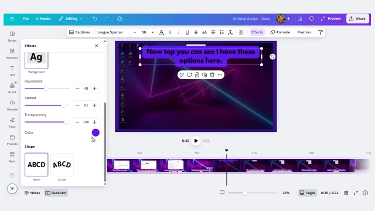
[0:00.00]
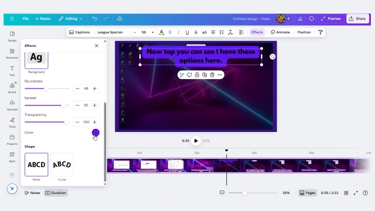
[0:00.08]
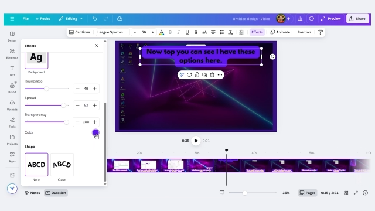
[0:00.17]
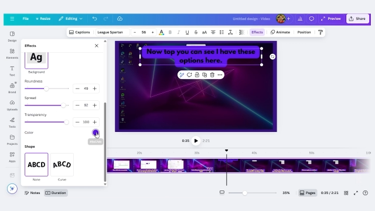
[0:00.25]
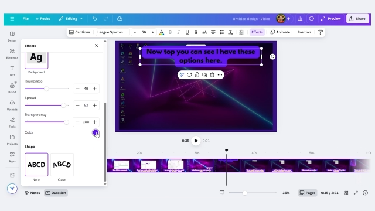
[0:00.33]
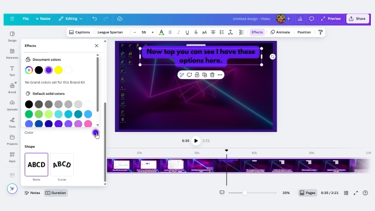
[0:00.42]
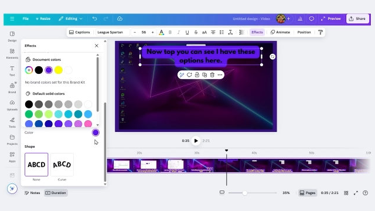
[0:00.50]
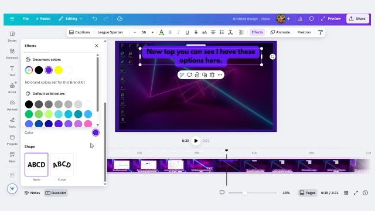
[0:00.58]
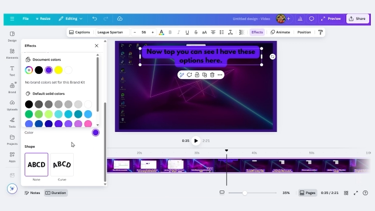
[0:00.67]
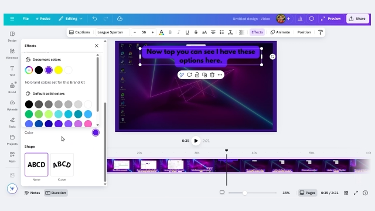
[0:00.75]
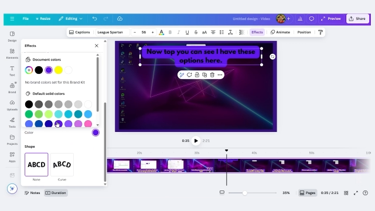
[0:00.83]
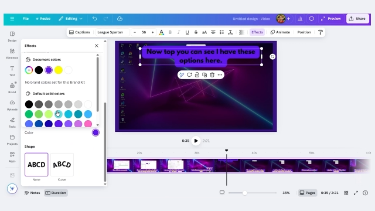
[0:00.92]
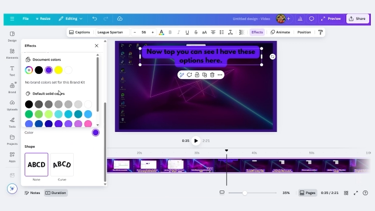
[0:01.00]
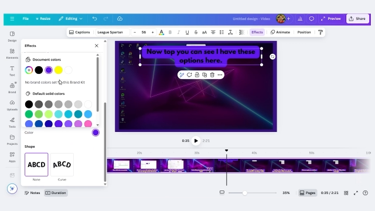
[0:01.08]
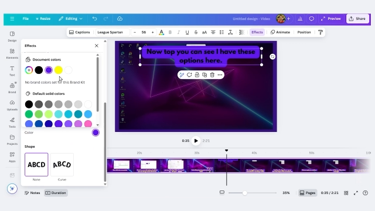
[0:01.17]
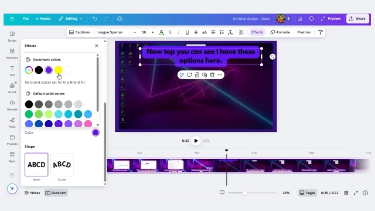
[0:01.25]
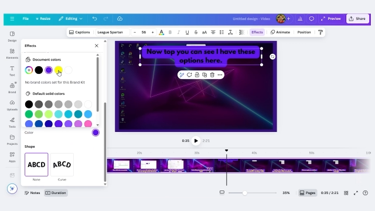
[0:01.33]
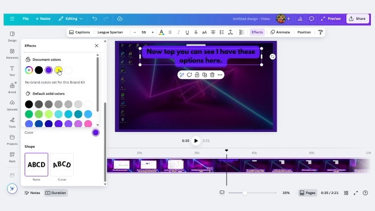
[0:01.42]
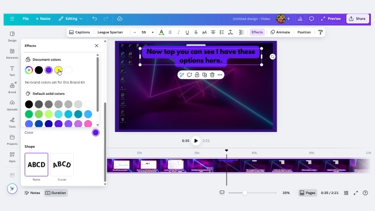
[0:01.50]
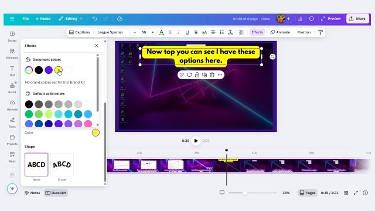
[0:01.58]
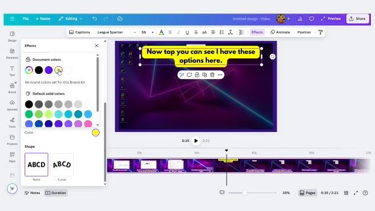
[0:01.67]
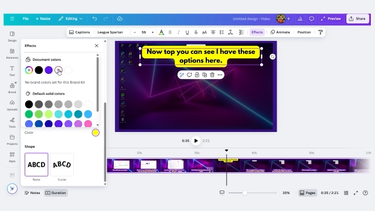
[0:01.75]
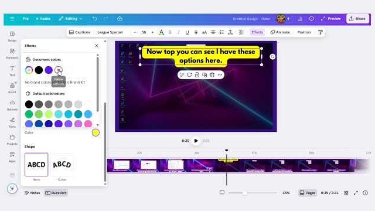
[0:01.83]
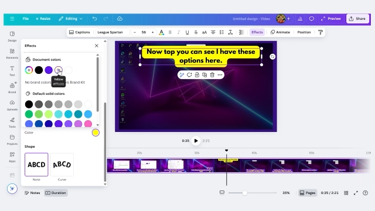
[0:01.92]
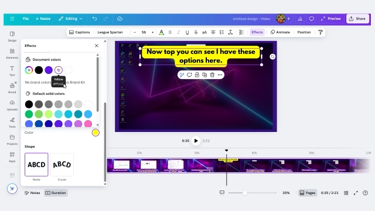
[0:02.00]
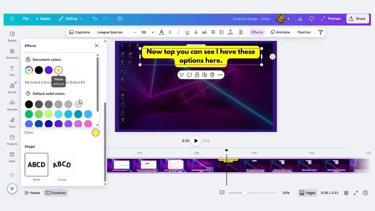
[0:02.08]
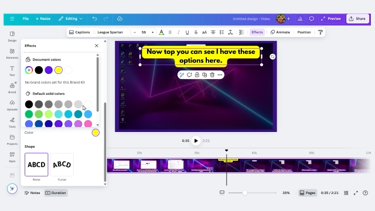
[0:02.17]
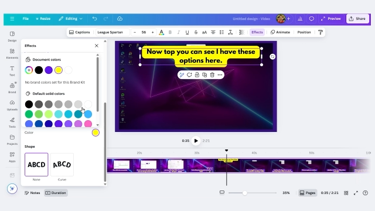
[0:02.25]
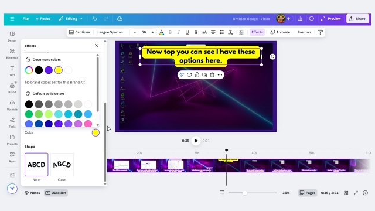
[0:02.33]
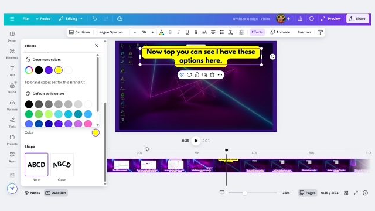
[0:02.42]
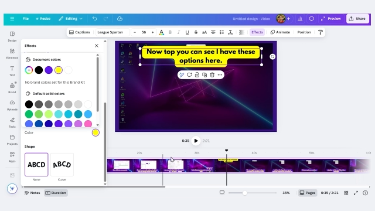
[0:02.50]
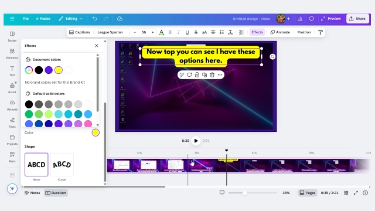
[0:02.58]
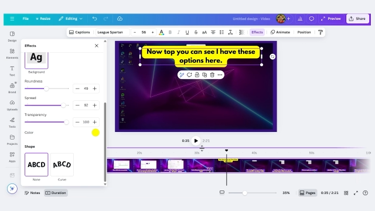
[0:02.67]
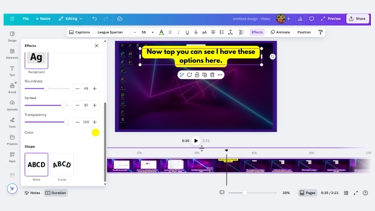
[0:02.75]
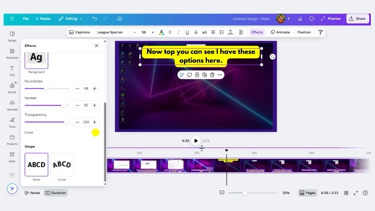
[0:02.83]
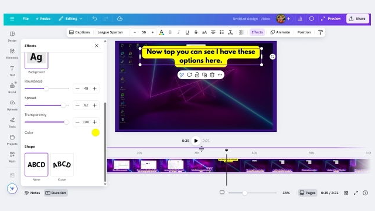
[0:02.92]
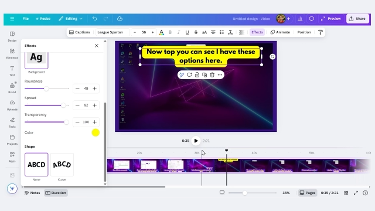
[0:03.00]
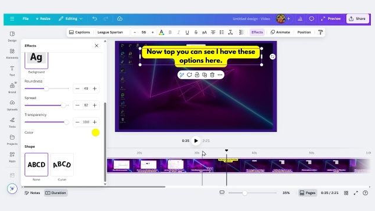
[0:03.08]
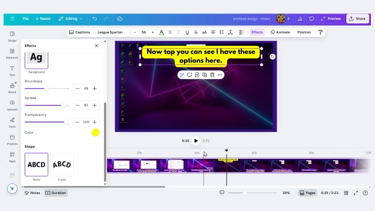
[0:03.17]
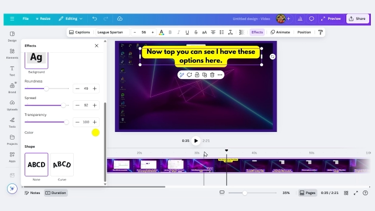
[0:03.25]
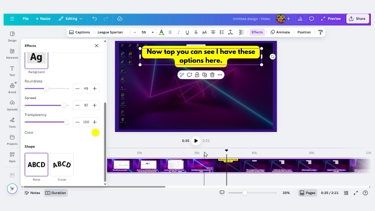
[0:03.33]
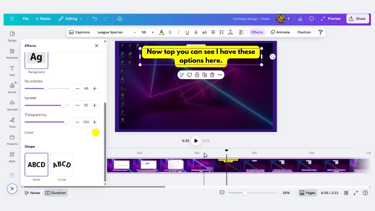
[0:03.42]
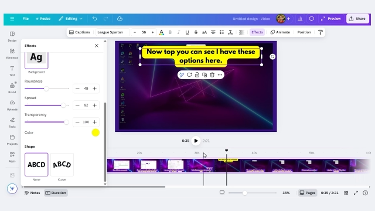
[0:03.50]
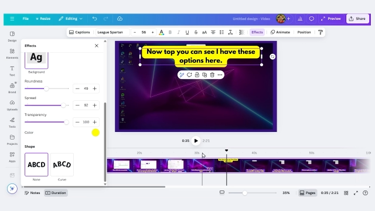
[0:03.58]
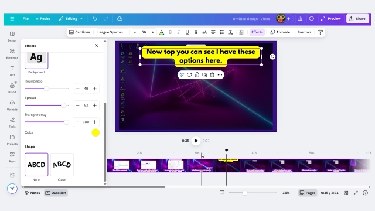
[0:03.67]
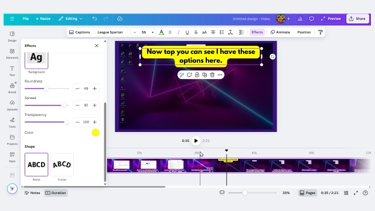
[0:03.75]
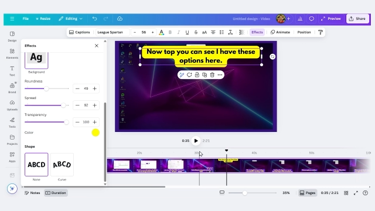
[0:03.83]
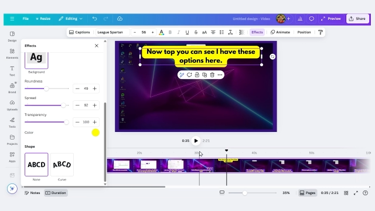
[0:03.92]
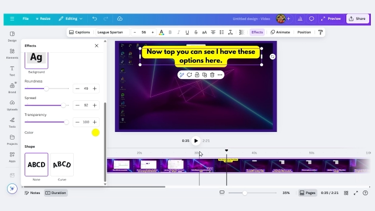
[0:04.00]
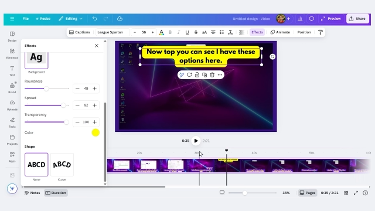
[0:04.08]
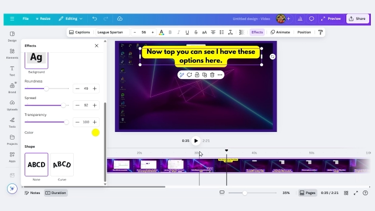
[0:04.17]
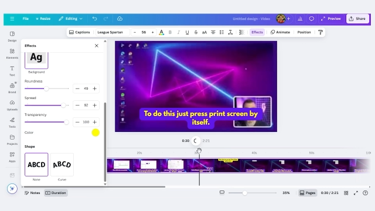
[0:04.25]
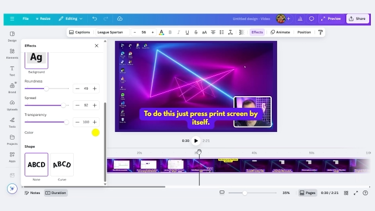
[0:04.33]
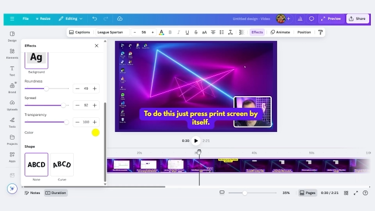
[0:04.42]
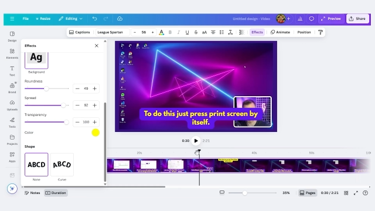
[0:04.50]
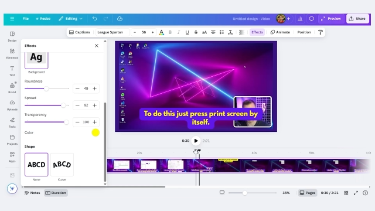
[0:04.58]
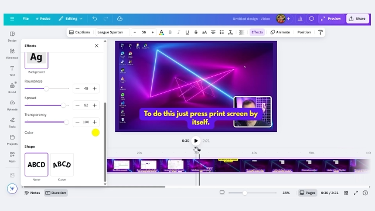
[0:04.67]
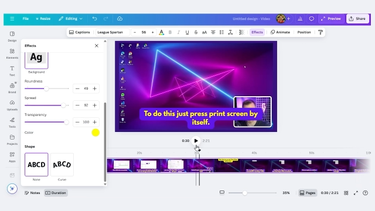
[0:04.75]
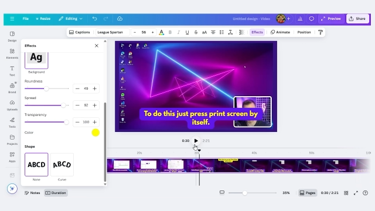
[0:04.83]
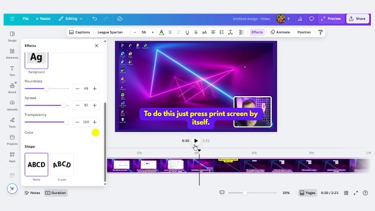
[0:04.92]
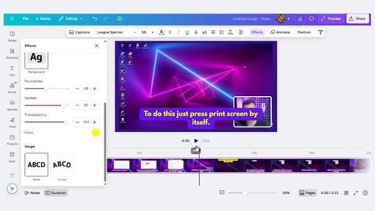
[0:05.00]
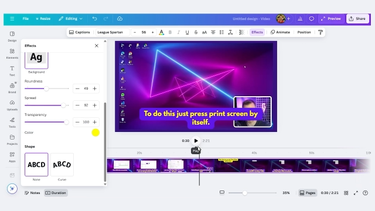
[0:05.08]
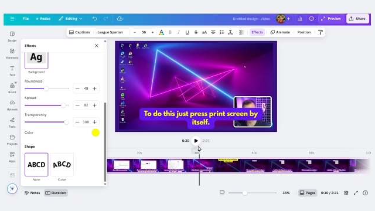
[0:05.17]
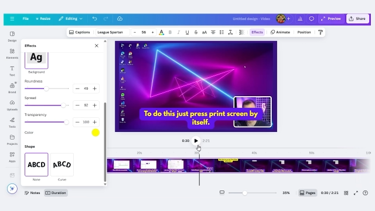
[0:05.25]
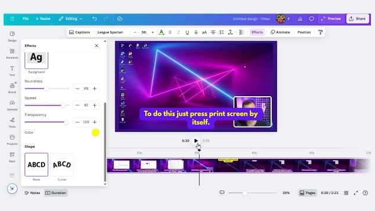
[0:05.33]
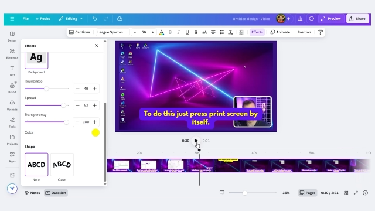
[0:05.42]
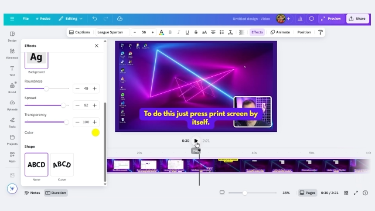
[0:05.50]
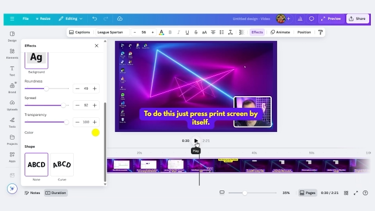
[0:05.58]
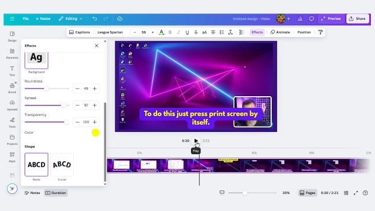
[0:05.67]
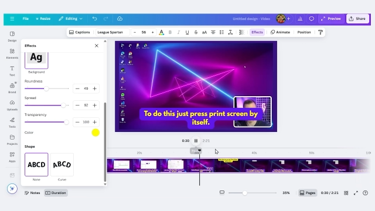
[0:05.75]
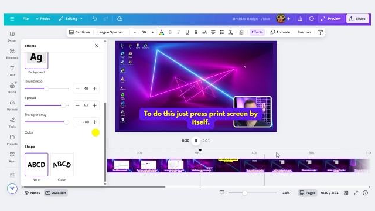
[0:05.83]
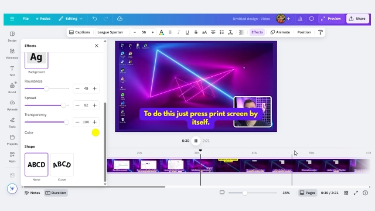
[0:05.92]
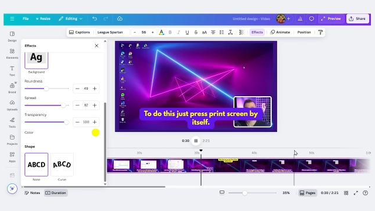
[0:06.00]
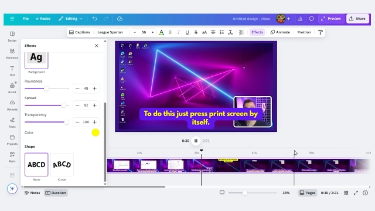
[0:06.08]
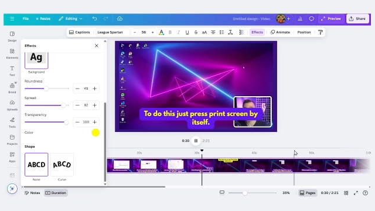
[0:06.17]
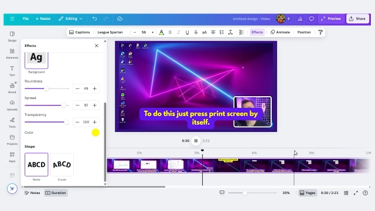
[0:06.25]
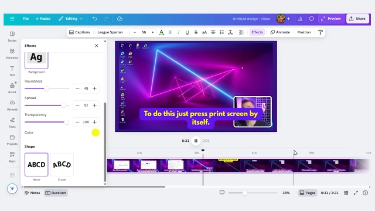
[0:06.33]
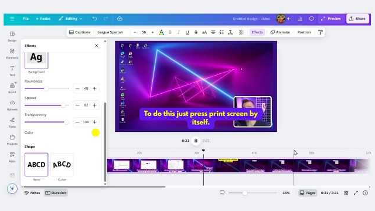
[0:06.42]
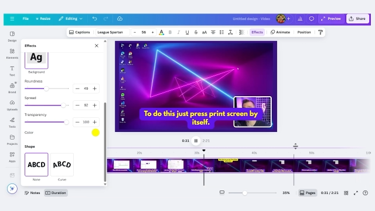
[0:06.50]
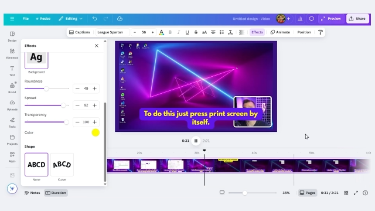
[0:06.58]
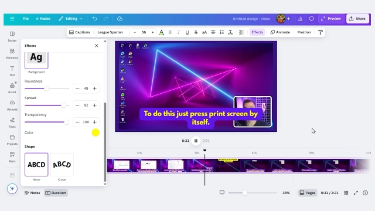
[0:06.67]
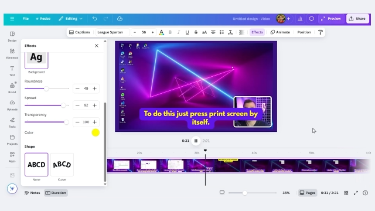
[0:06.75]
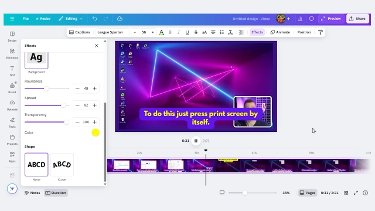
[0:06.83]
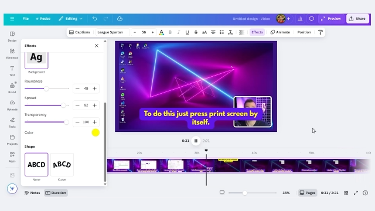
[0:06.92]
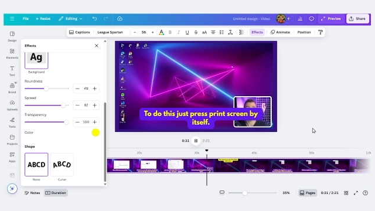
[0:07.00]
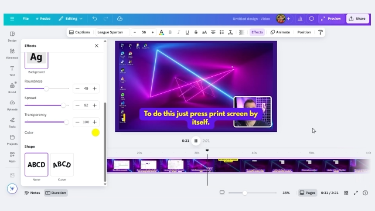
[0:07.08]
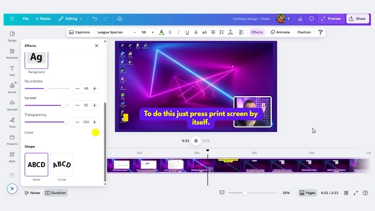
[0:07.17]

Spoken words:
Nobody's mouth can be seen.